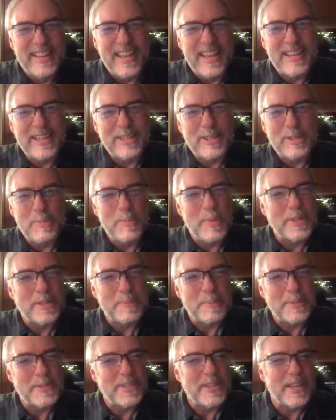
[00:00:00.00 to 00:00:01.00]
I can do
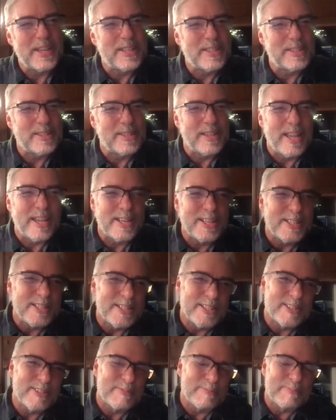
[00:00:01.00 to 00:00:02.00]
multiple takes and edit
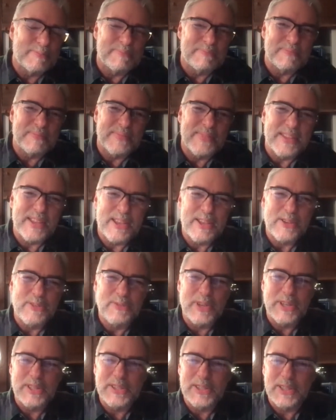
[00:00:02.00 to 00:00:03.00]
and uh,
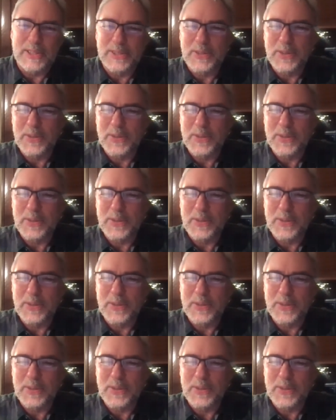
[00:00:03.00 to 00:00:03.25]
fix it.